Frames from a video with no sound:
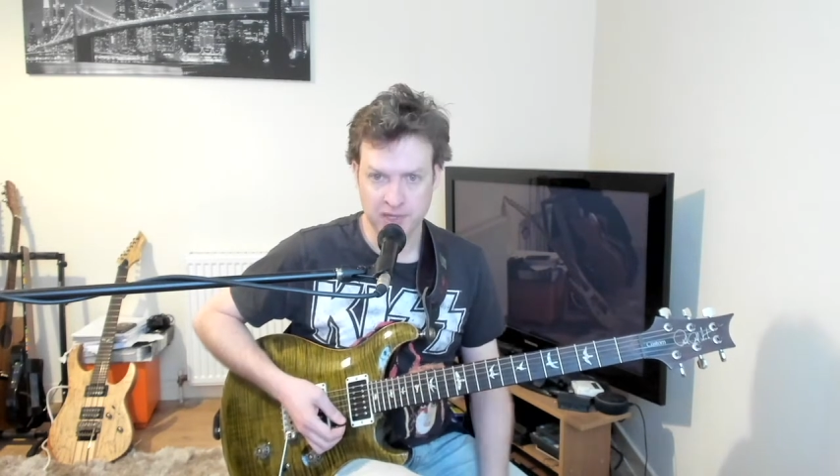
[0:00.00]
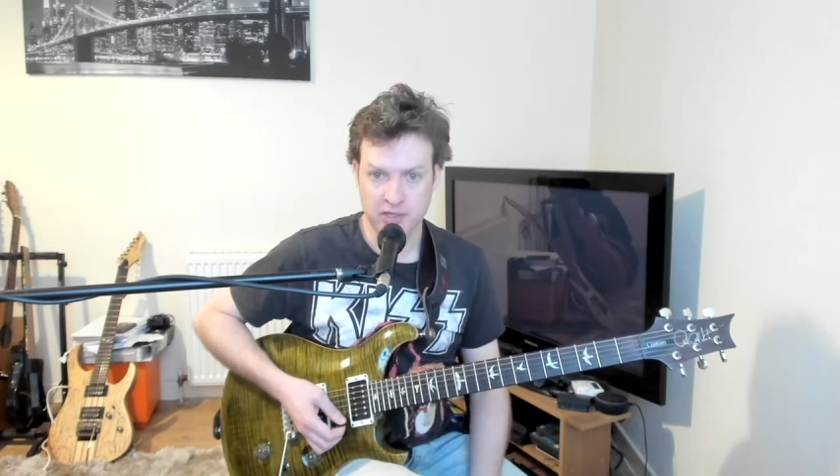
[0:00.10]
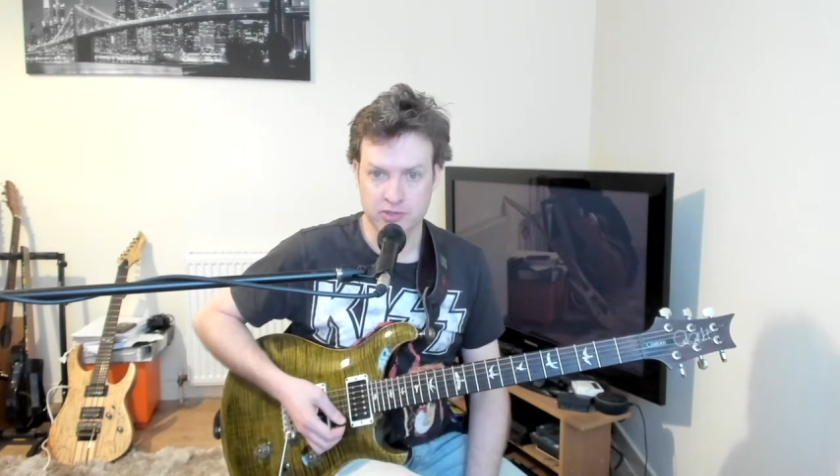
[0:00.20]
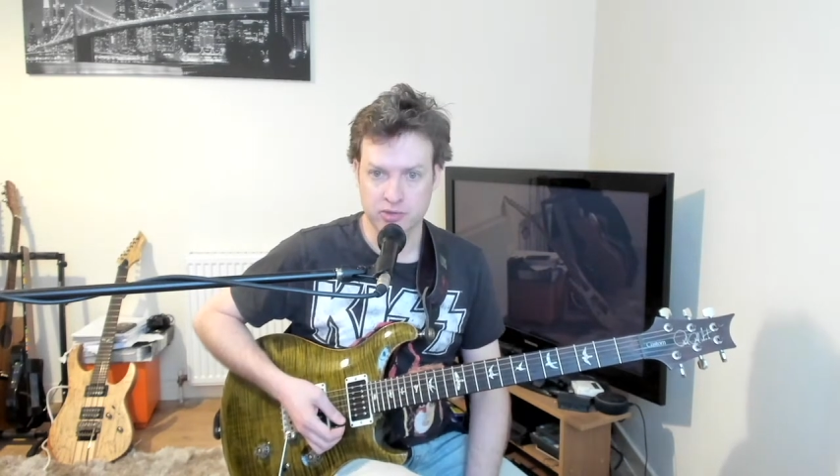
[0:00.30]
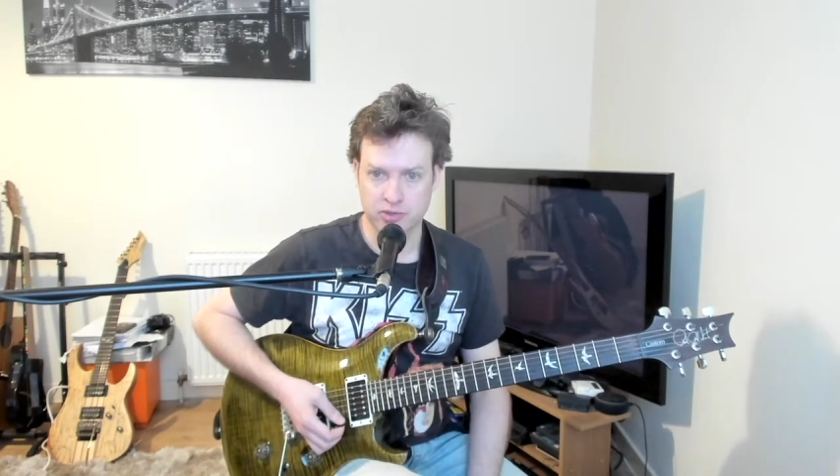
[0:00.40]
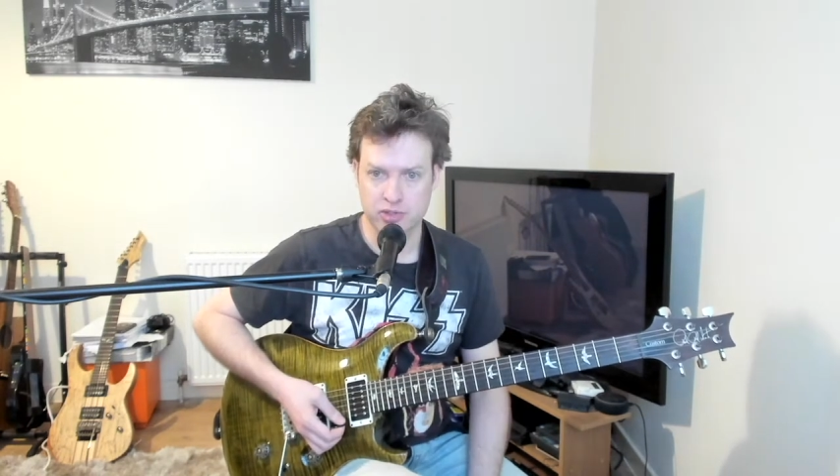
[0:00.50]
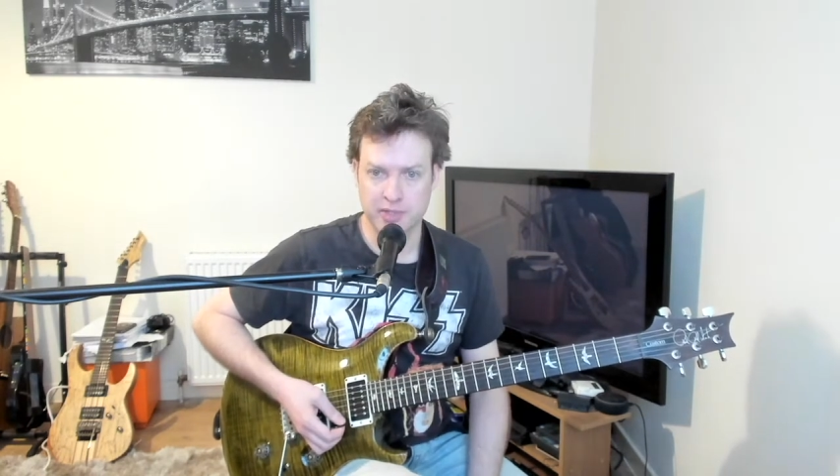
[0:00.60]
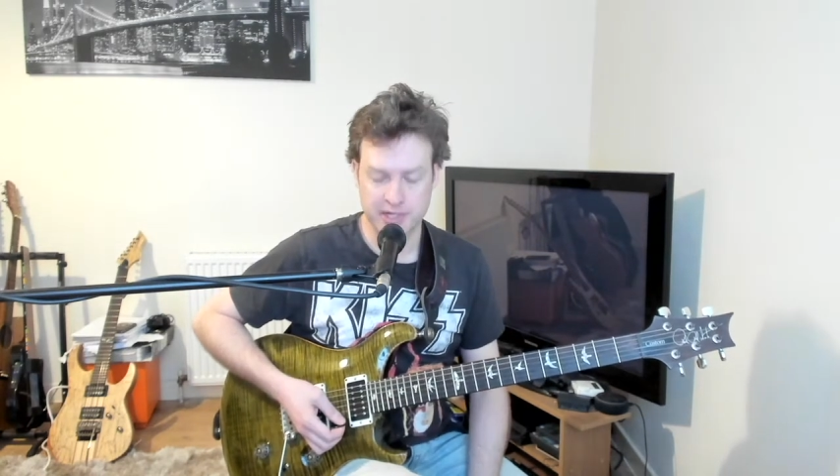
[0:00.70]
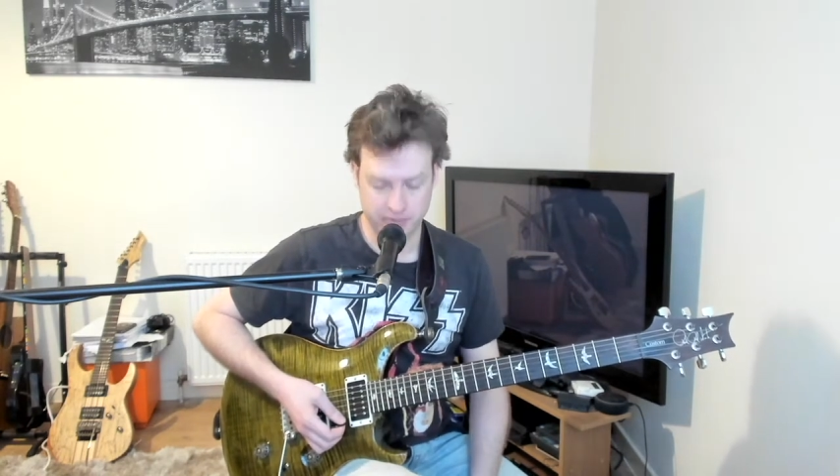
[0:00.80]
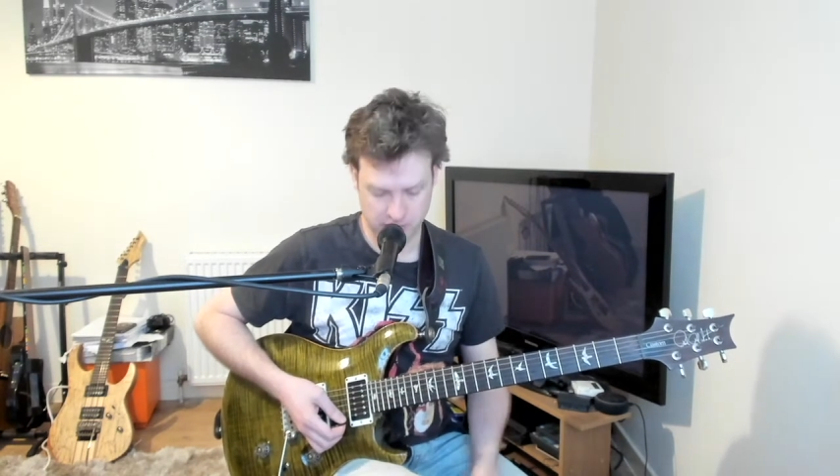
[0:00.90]
So it goes
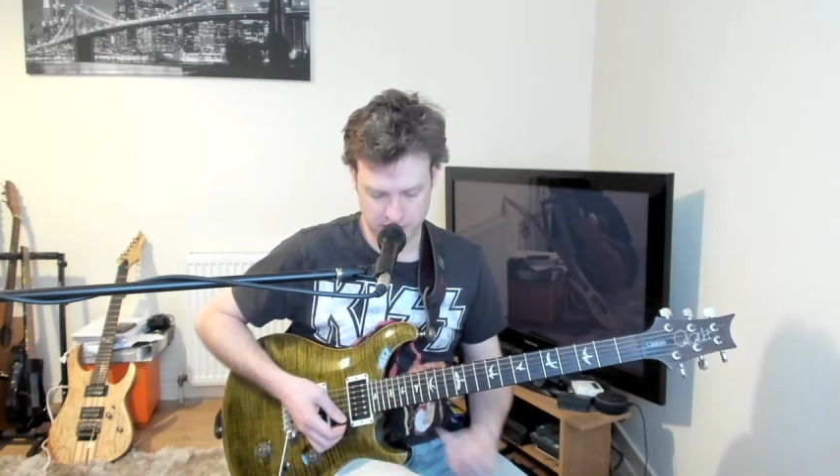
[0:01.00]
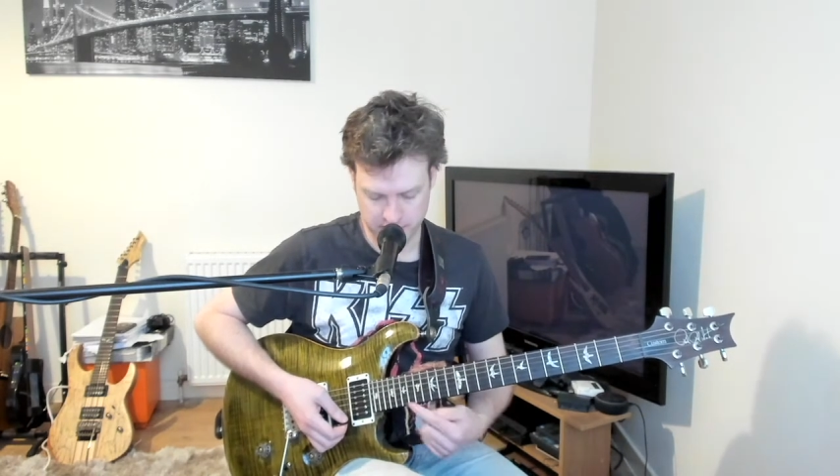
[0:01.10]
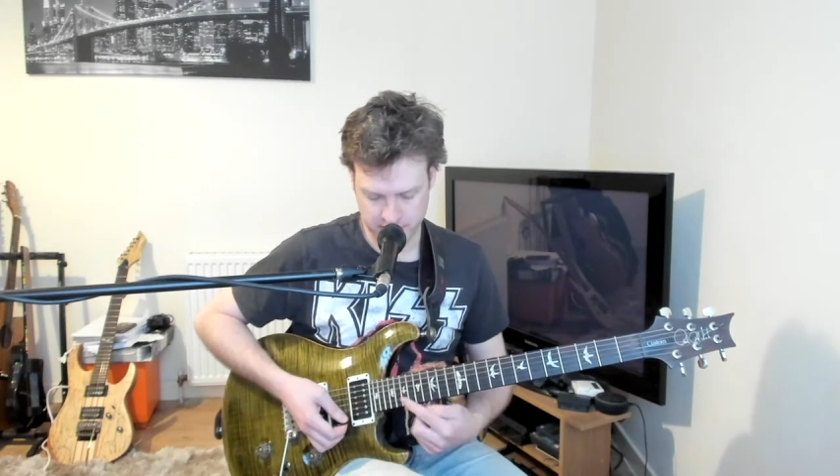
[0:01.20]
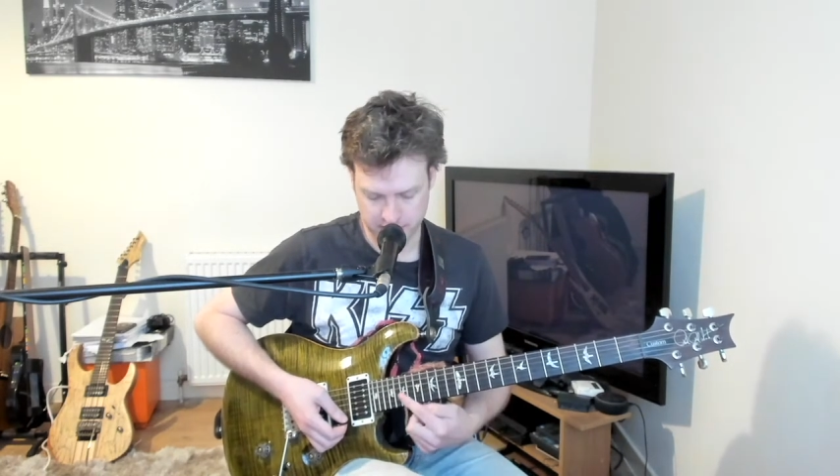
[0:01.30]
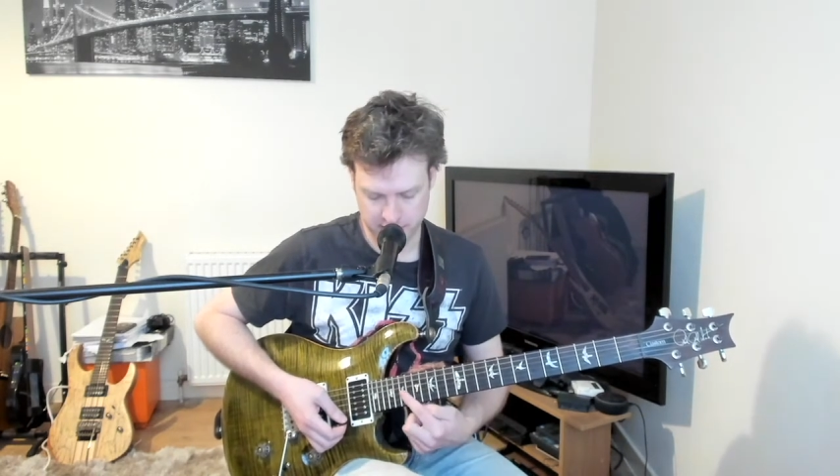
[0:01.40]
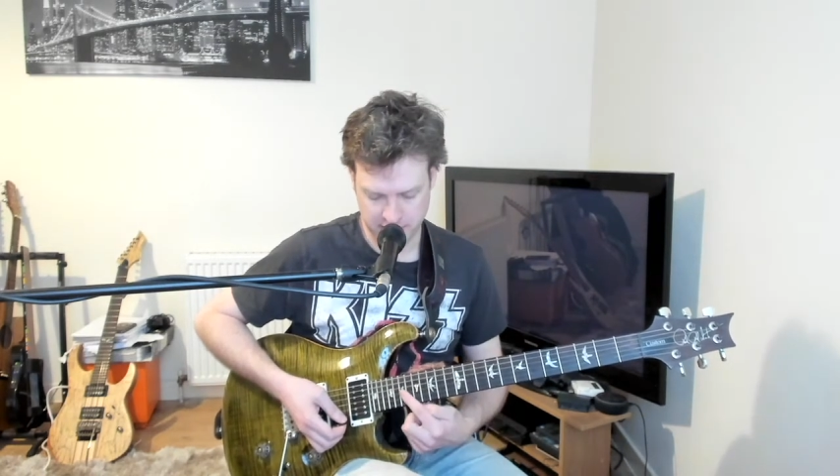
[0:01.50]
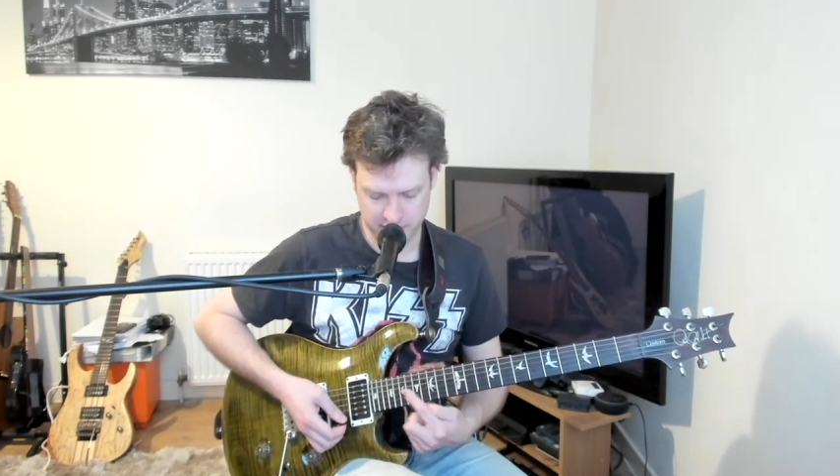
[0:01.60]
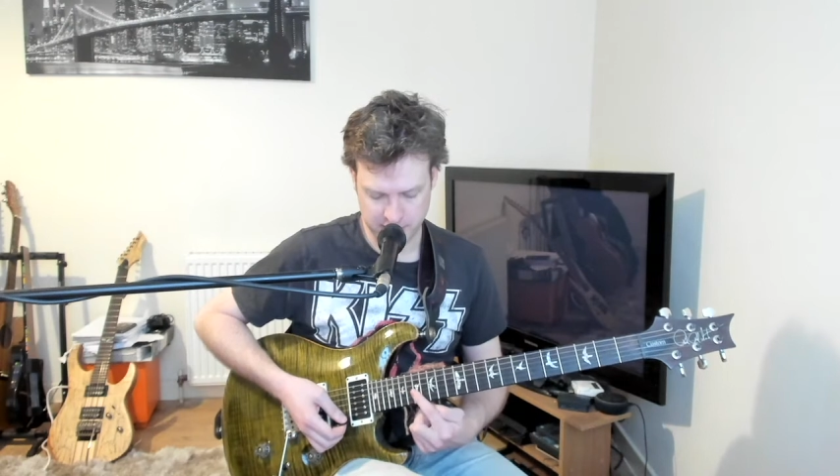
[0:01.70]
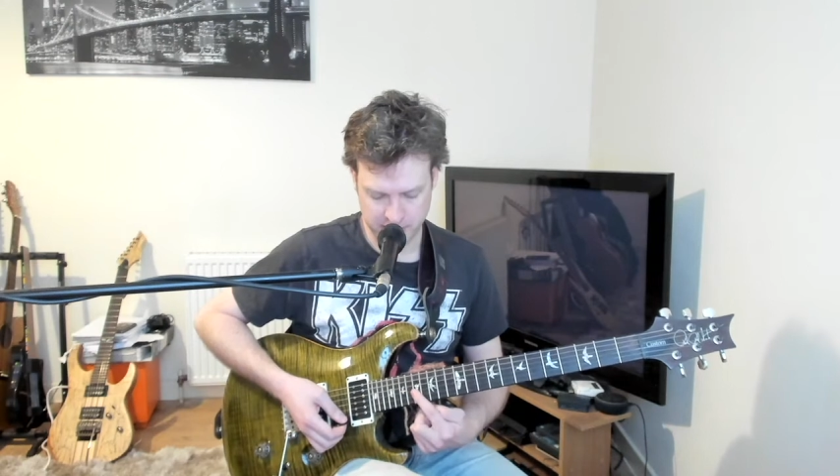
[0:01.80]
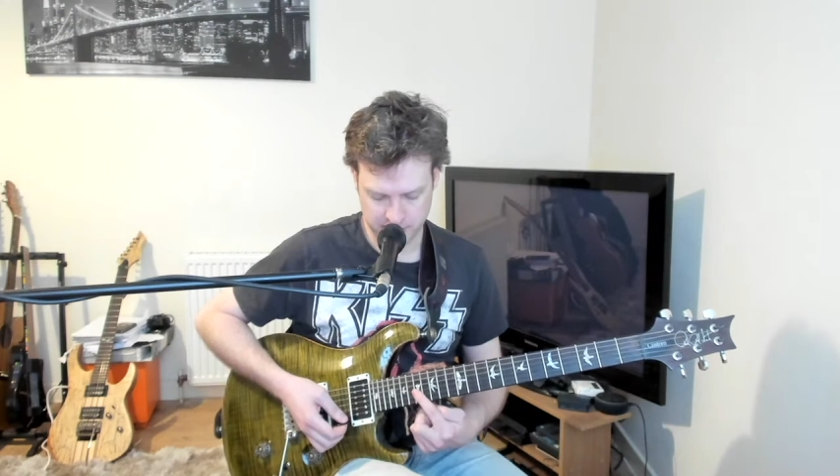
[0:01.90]
21,
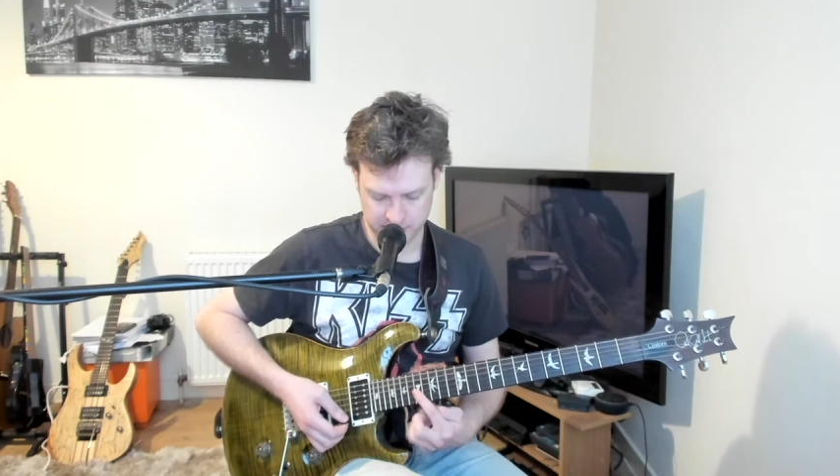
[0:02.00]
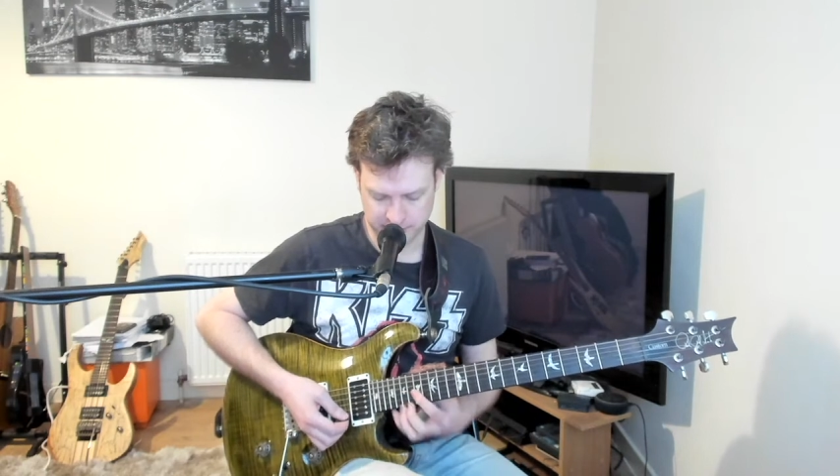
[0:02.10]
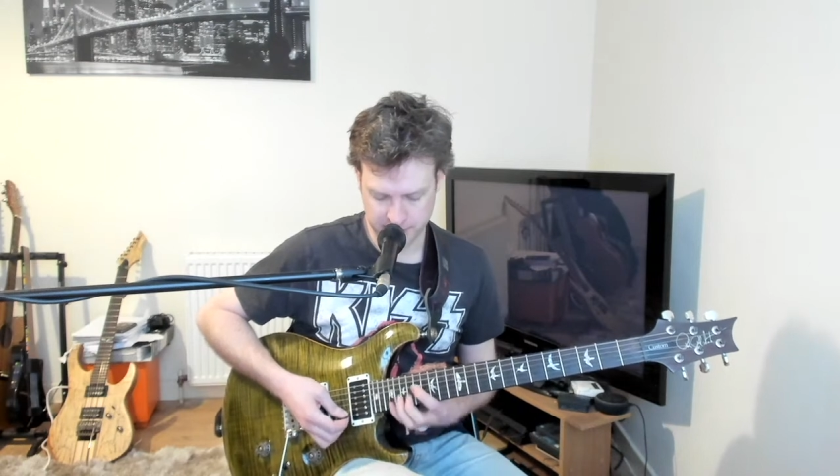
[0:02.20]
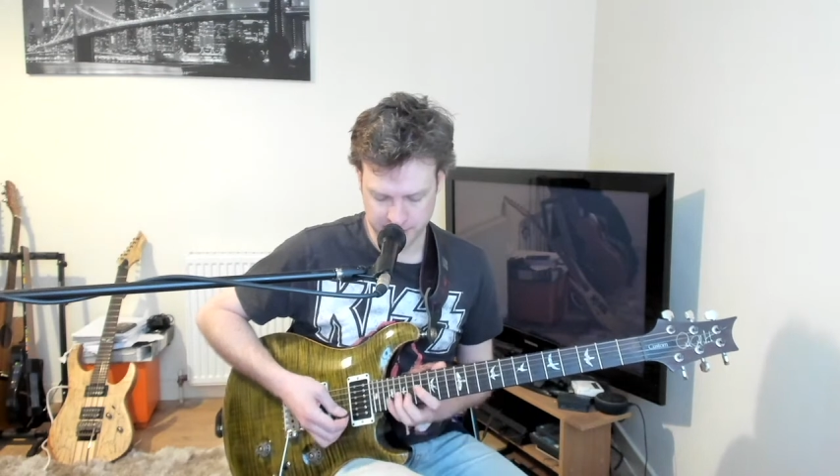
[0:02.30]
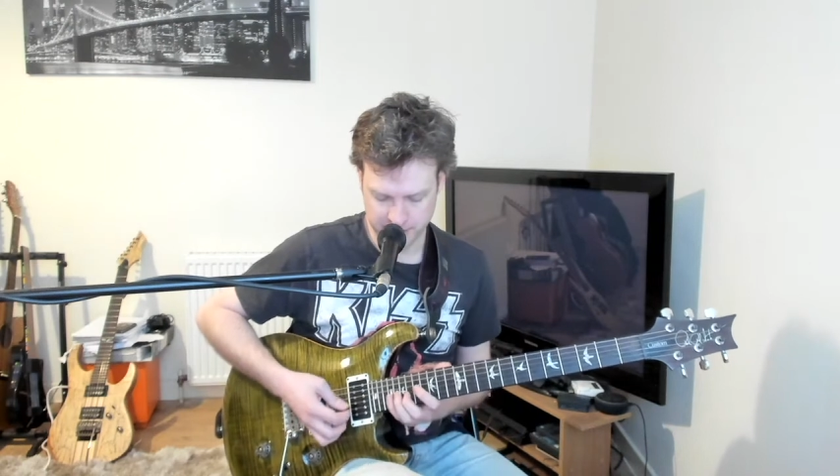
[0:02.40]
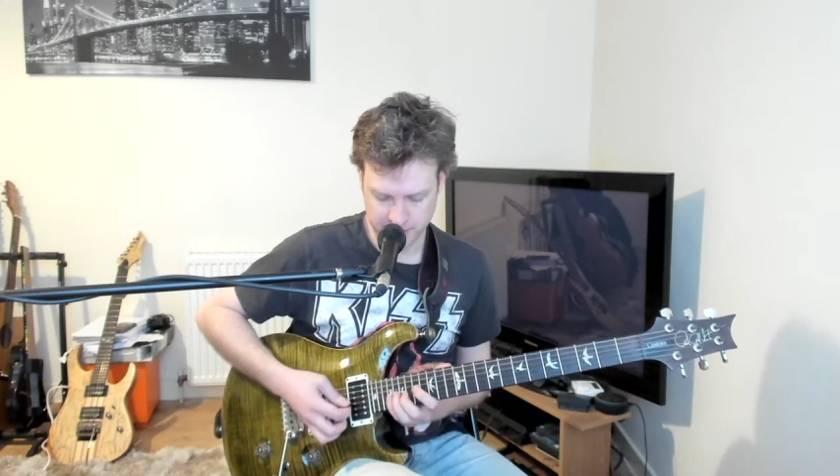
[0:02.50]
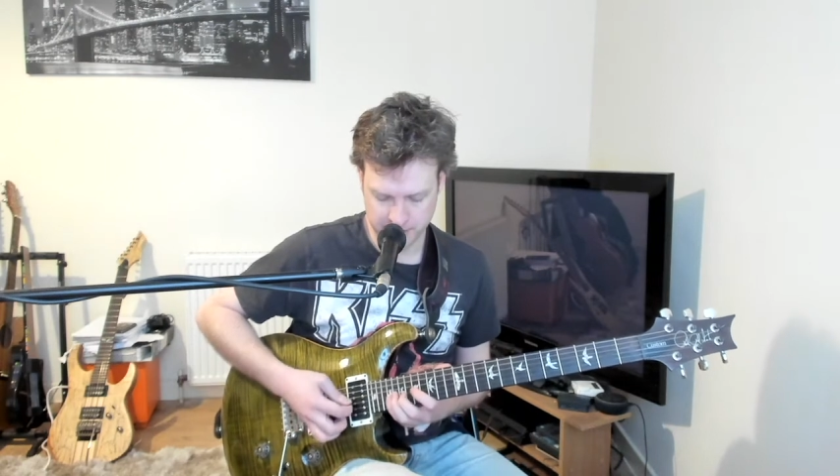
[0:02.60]
19, 17,